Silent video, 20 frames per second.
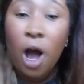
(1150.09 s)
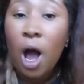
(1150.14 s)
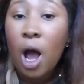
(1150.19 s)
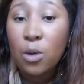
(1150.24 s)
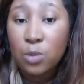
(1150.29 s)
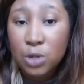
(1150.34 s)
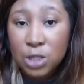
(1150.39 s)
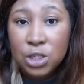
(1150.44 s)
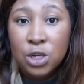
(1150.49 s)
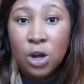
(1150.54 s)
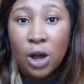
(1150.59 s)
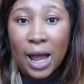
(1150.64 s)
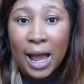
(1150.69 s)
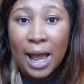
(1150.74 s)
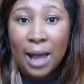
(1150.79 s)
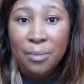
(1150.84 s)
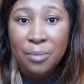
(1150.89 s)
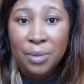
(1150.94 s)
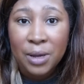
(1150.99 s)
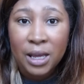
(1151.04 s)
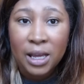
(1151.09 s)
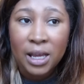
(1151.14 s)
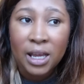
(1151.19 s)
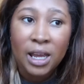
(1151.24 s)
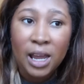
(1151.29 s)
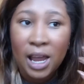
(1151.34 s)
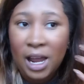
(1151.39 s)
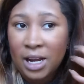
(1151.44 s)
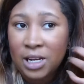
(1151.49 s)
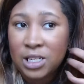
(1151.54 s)
I was not
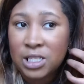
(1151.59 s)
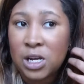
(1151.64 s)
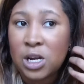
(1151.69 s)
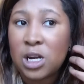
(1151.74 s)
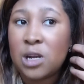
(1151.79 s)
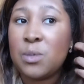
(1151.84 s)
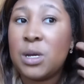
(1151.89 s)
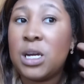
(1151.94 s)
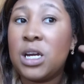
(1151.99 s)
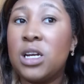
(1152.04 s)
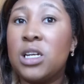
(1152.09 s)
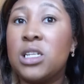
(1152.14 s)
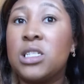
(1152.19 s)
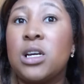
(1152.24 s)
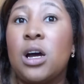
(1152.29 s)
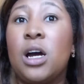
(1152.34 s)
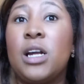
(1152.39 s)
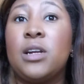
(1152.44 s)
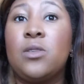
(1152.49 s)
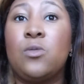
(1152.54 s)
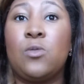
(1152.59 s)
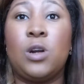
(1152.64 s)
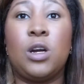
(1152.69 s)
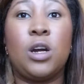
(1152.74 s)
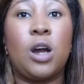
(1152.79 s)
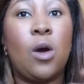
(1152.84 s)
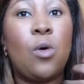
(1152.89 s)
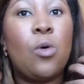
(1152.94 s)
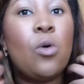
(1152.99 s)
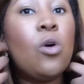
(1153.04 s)
happy, and it's only because I didn't want
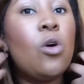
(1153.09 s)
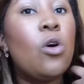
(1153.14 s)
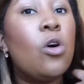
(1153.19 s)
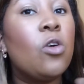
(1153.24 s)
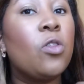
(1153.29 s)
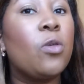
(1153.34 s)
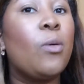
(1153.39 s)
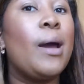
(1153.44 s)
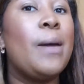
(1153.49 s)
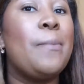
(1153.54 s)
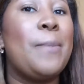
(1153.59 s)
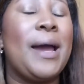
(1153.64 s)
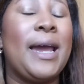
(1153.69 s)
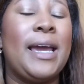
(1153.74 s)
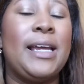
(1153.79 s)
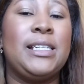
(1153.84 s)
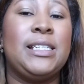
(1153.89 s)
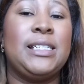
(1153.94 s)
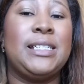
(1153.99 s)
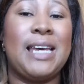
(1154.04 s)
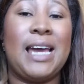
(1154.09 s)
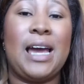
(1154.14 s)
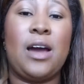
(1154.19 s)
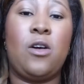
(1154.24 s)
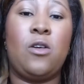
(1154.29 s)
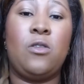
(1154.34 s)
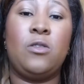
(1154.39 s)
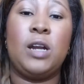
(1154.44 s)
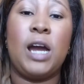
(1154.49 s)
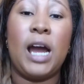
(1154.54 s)
to go all the way back into
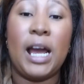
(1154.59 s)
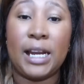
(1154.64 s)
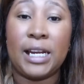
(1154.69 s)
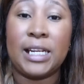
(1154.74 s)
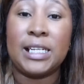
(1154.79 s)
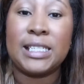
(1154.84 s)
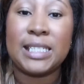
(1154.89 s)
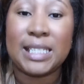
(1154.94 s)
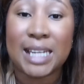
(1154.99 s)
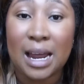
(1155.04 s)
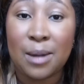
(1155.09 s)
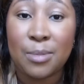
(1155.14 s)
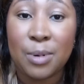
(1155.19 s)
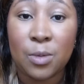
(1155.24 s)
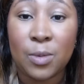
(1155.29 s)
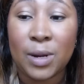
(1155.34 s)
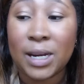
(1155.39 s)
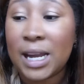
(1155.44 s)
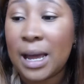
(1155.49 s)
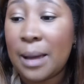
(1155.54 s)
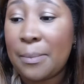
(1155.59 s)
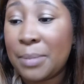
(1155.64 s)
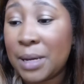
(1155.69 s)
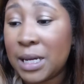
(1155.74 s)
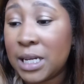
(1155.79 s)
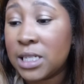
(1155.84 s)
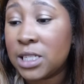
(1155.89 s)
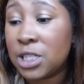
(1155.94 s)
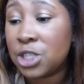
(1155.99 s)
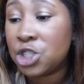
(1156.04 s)
town that I didn't slap them with that
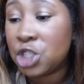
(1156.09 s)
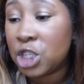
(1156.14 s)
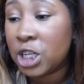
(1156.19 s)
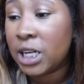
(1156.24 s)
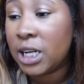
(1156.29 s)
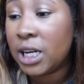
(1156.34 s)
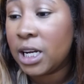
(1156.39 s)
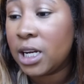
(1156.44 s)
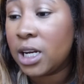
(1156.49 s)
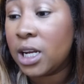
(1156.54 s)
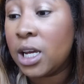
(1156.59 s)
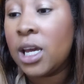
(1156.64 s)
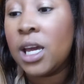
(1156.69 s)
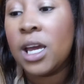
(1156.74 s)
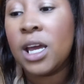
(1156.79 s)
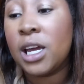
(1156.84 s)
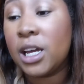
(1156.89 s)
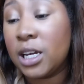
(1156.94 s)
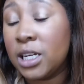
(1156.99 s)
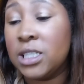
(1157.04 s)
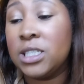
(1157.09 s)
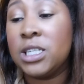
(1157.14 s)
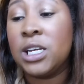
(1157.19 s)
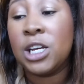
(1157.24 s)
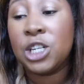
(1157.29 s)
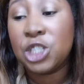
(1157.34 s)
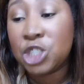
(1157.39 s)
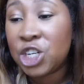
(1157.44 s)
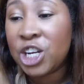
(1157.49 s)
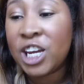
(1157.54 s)
piece of chicken, because
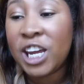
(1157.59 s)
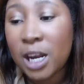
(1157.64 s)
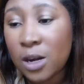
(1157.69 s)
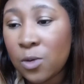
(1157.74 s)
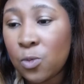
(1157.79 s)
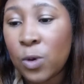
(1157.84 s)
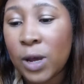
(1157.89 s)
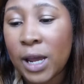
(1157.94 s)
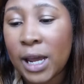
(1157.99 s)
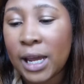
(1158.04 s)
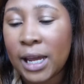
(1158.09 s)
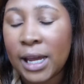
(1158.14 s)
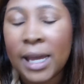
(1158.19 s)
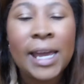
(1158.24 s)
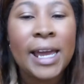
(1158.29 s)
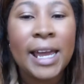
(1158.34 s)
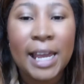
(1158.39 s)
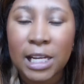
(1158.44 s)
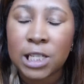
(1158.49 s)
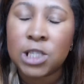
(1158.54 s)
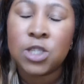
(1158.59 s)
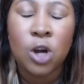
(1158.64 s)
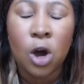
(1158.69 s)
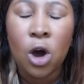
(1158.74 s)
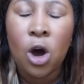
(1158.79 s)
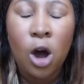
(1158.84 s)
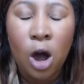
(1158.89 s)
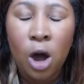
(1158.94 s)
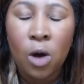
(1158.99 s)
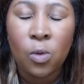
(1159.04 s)
chicken wing is
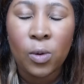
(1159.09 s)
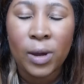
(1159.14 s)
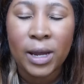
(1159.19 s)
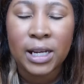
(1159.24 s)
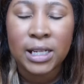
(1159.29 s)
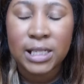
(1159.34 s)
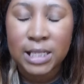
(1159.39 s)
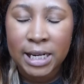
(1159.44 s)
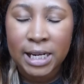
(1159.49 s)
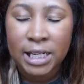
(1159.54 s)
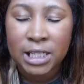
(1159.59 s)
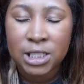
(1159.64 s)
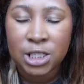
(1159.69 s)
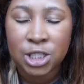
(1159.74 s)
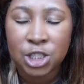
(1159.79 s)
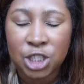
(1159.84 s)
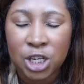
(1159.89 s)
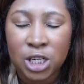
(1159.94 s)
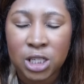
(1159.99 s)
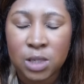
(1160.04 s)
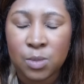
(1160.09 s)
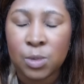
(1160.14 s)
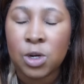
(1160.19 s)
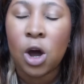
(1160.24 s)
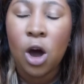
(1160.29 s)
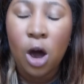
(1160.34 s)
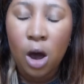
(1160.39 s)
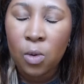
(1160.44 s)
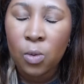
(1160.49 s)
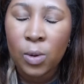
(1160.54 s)
not hot wings, ladies and gentlemen.
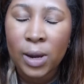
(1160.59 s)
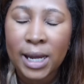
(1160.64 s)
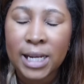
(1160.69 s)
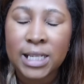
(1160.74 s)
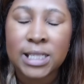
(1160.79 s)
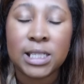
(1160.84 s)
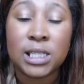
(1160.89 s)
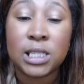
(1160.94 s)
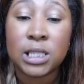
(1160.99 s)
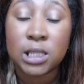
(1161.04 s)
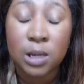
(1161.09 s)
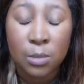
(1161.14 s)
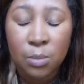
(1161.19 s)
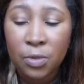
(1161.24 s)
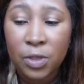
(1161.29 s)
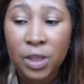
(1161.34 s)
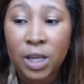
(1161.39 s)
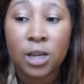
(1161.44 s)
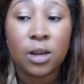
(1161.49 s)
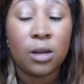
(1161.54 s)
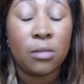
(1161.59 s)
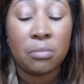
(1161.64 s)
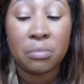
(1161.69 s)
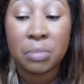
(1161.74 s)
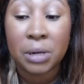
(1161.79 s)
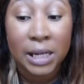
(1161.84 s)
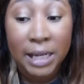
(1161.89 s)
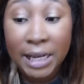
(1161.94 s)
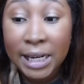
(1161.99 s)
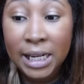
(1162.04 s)
Hot wings is something
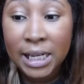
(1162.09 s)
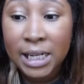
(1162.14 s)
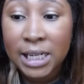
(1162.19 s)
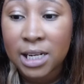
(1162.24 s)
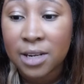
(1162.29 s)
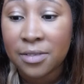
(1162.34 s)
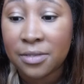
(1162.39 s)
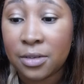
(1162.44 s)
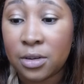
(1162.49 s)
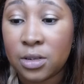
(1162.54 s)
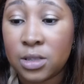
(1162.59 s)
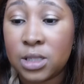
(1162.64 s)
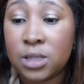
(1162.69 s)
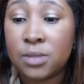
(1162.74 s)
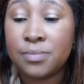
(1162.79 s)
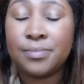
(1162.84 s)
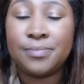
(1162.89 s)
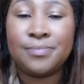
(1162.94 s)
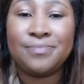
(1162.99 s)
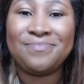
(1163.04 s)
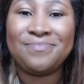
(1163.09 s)
completely different.